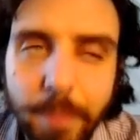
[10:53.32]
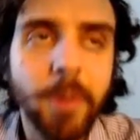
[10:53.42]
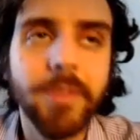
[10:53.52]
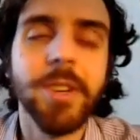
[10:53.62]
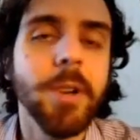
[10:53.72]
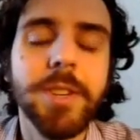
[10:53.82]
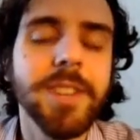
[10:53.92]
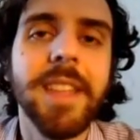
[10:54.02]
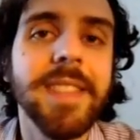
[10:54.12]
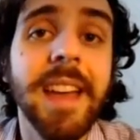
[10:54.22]
purport the
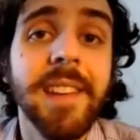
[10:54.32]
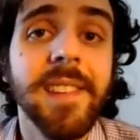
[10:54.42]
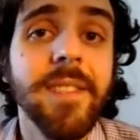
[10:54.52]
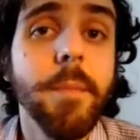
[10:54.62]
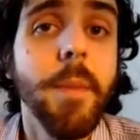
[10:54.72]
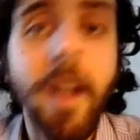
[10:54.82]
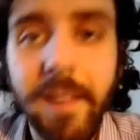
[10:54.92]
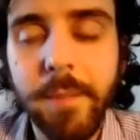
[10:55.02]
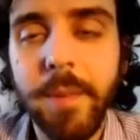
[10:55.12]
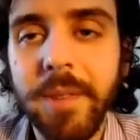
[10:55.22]
notion that that is even
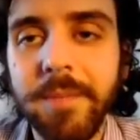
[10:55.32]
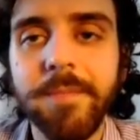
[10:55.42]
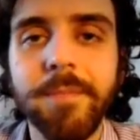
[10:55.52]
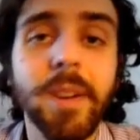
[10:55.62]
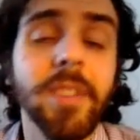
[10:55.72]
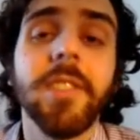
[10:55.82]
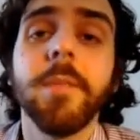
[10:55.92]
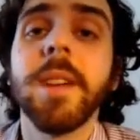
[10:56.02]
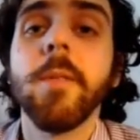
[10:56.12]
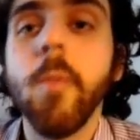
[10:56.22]
possible, but
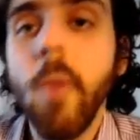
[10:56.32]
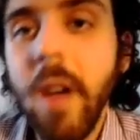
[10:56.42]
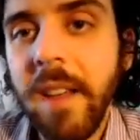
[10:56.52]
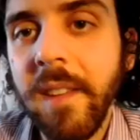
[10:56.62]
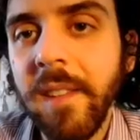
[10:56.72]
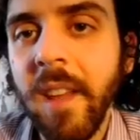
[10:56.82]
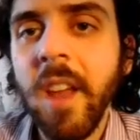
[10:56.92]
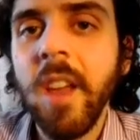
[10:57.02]
assuming it was,